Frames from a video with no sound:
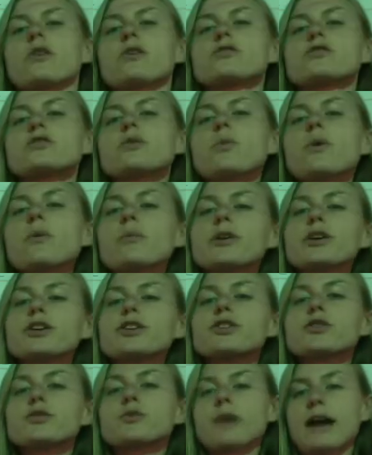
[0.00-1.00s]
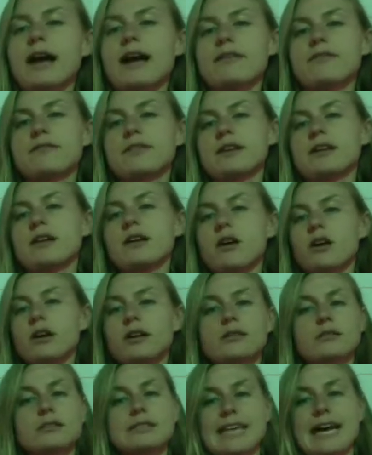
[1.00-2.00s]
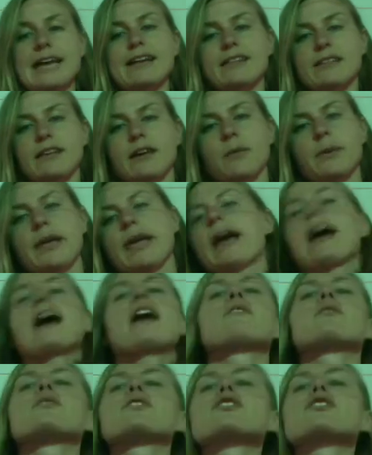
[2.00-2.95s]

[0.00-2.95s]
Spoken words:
So when we're graphing our data that we have,